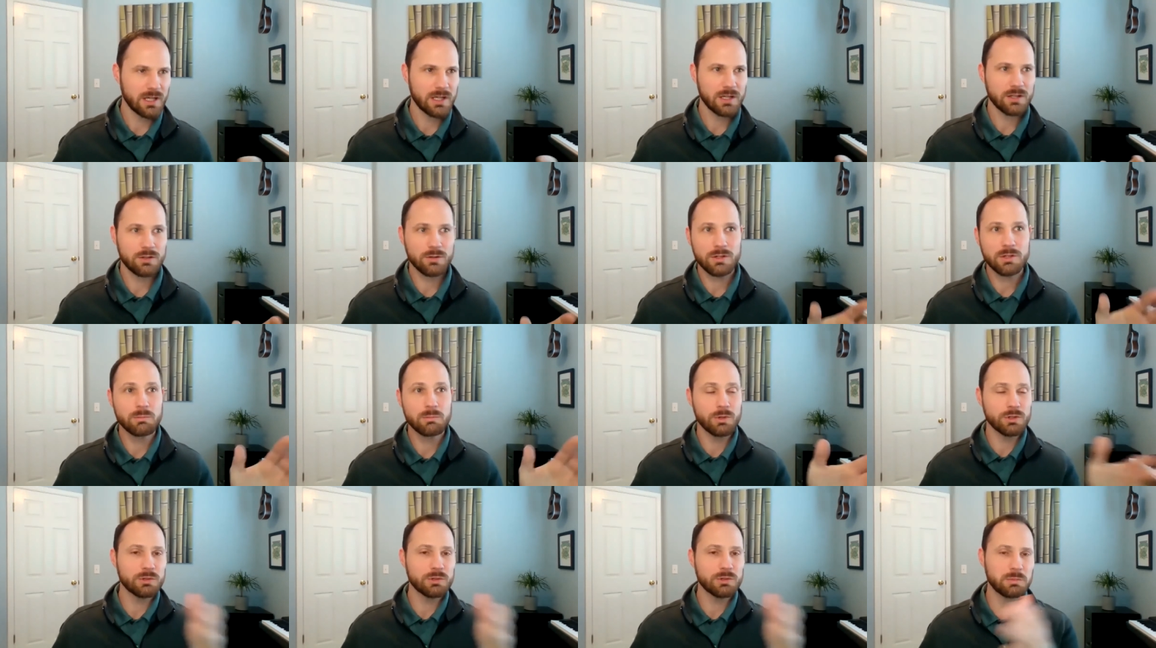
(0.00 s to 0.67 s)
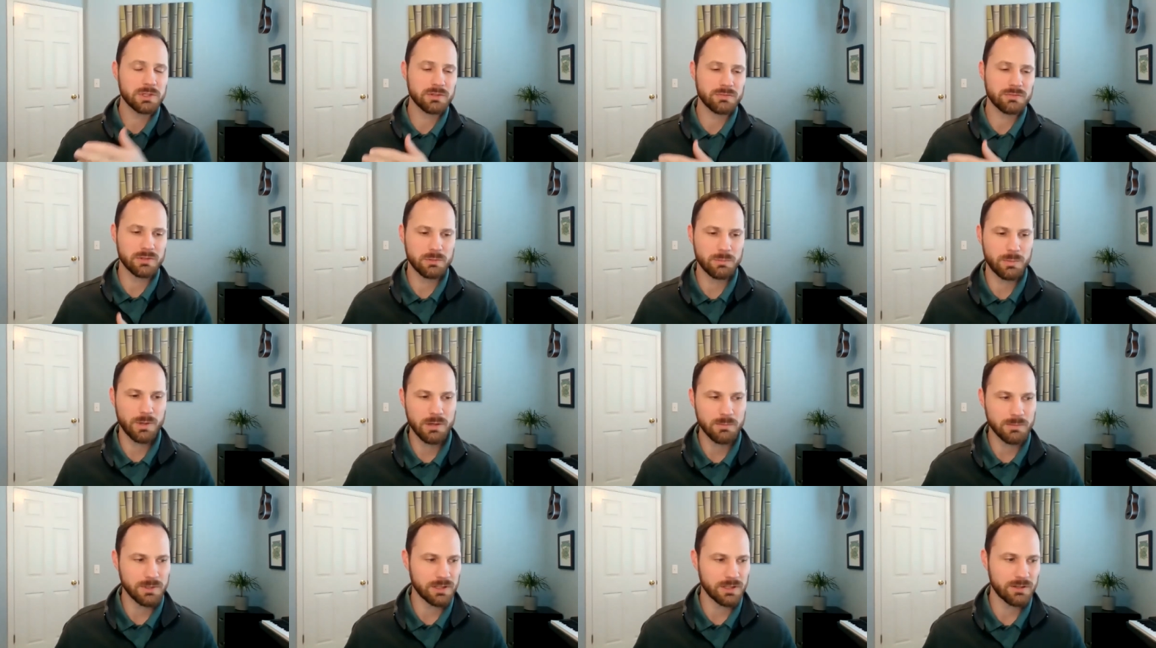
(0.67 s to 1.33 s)
including multiple different
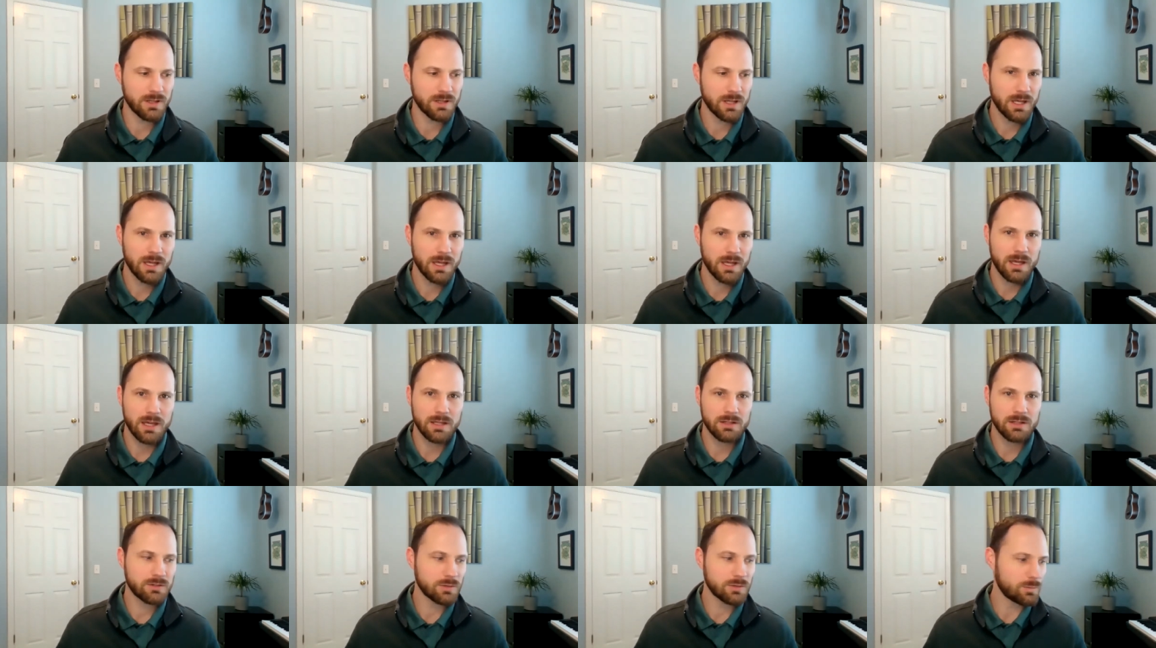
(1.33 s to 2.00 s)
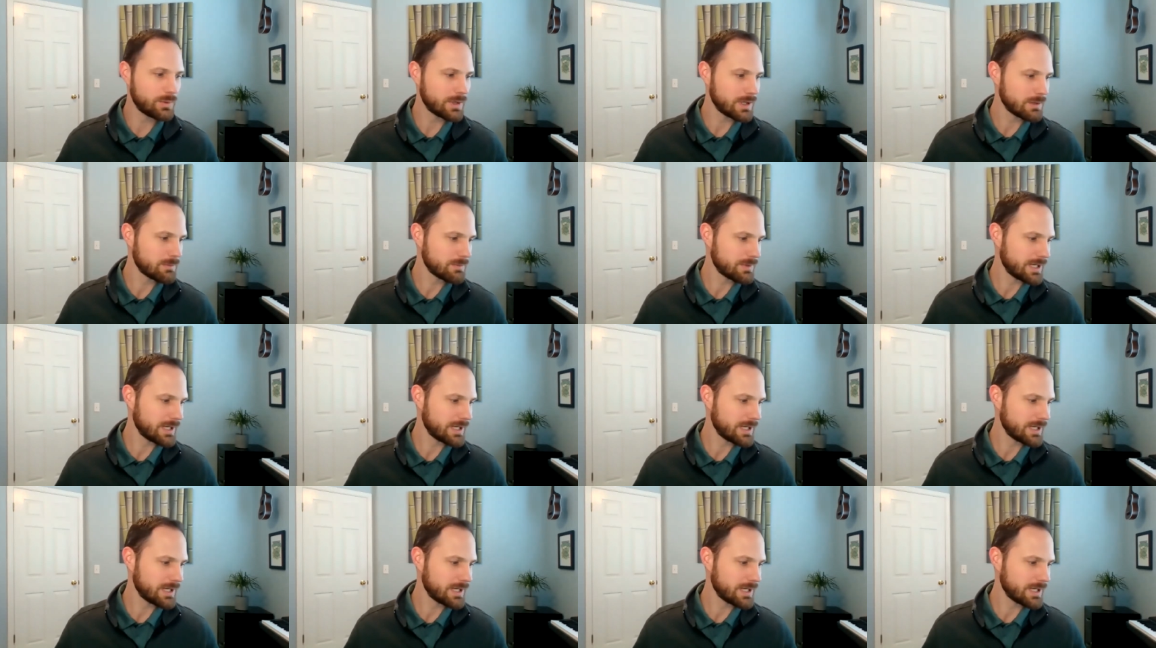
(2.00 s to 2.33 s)
departments. And so what